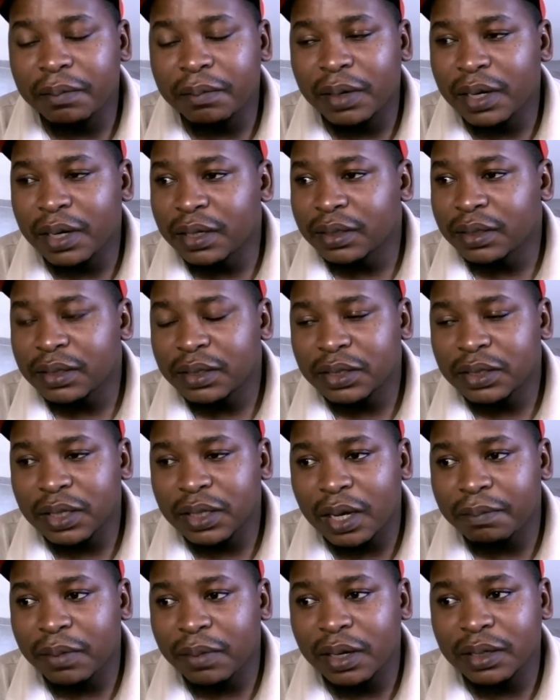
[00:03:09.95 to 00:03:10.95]
amongst
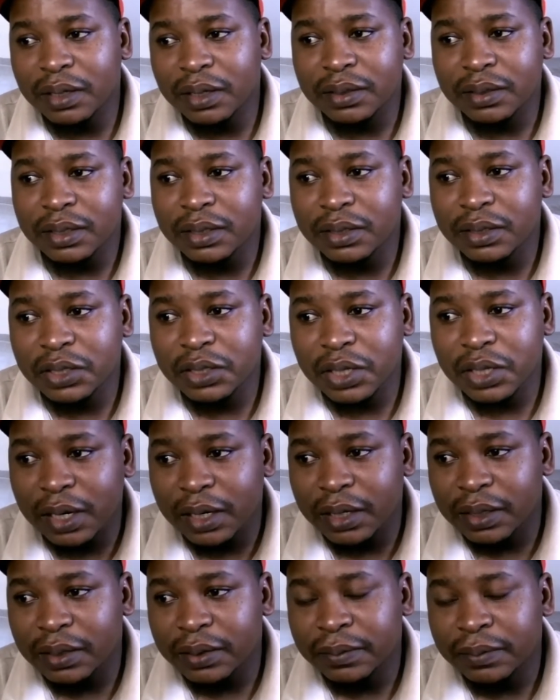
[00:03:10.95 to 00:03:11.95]
each
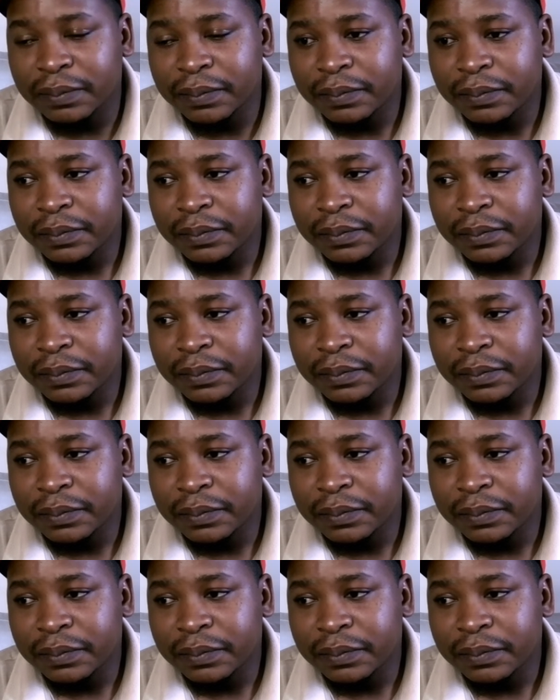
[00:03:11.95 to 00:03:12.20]
other.